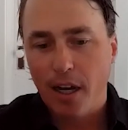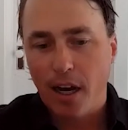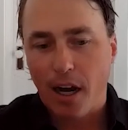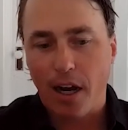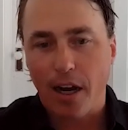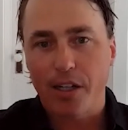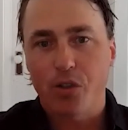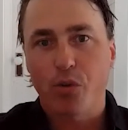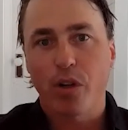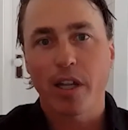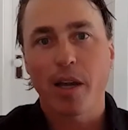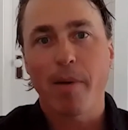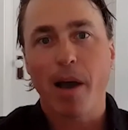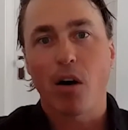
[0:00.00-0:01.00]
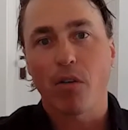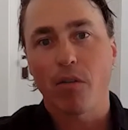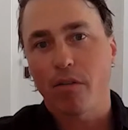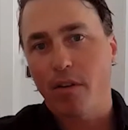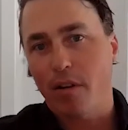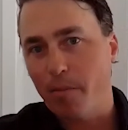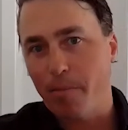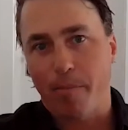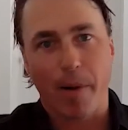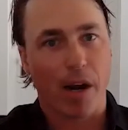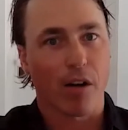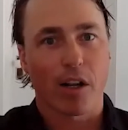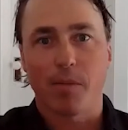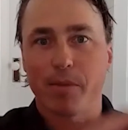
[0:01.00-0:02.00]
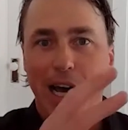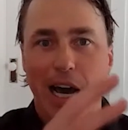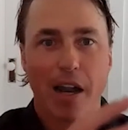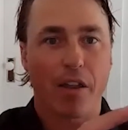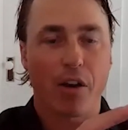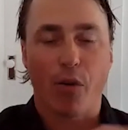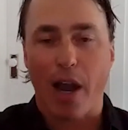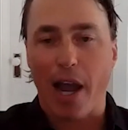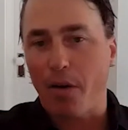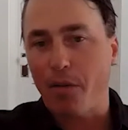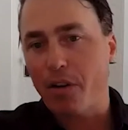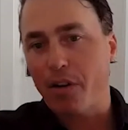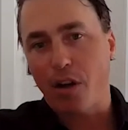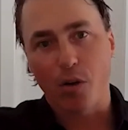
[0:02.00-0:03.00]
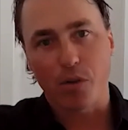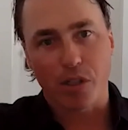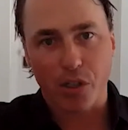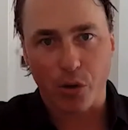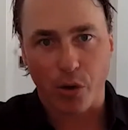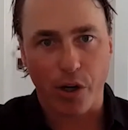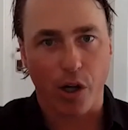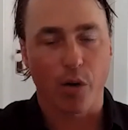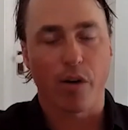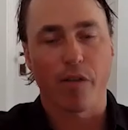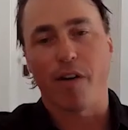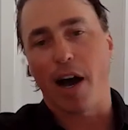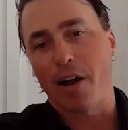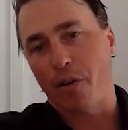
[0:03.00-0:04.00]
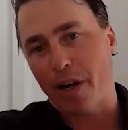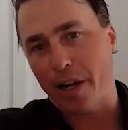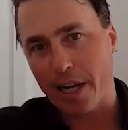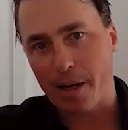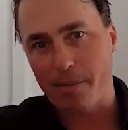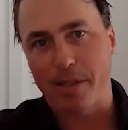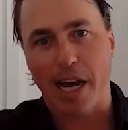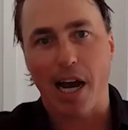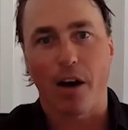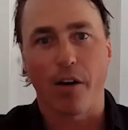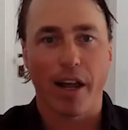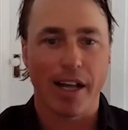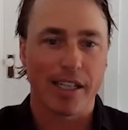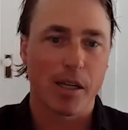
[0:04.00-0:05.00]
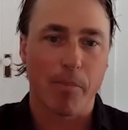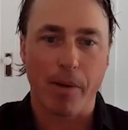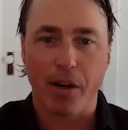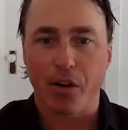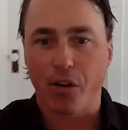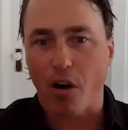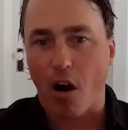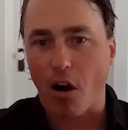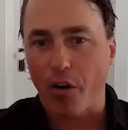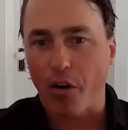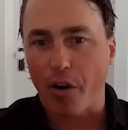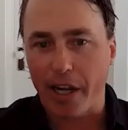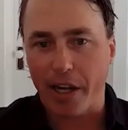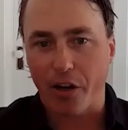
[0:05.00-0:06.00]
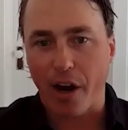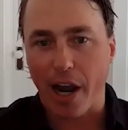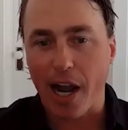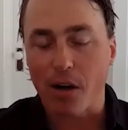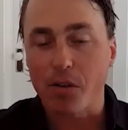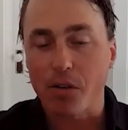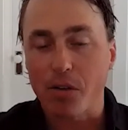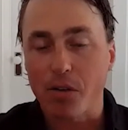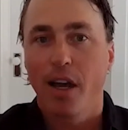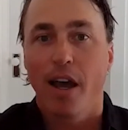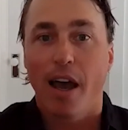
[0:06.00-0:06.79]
it's really about barrel comes out of the ground, goes into an oil refinery, comes out, ends up in your car or heating your house.